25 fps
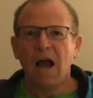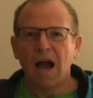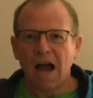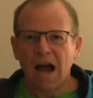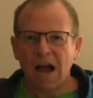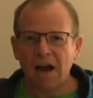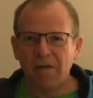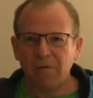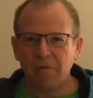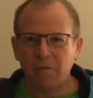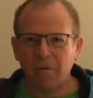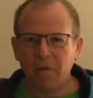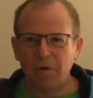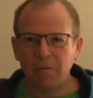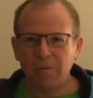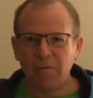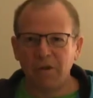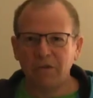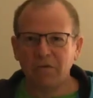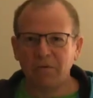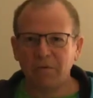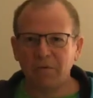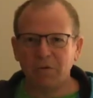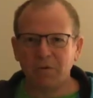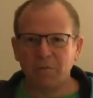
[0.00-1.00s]
Hi, everyone.
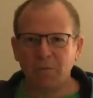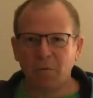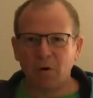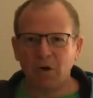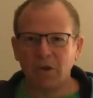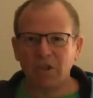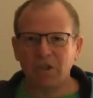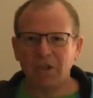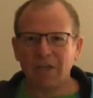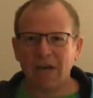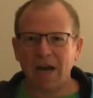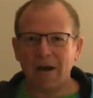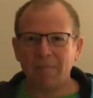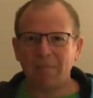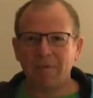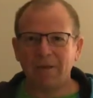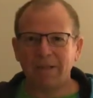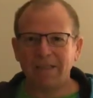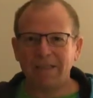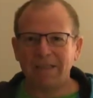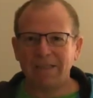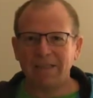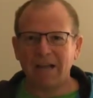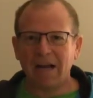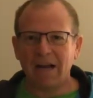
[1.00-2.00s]
Mitch from
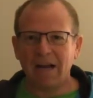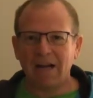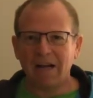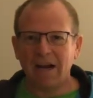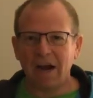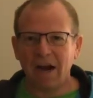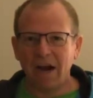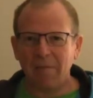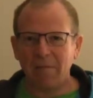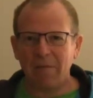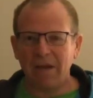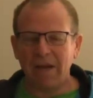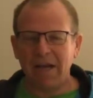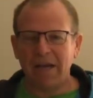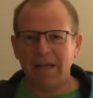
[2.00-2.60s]
SportsChatPlace.com,